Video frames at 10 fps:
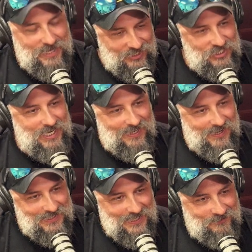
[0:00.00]
big shout
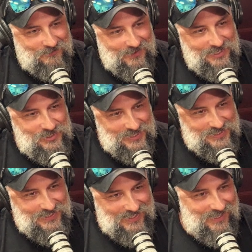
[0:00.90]
out to our friend
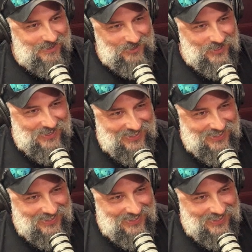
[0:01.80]
Justin Governal.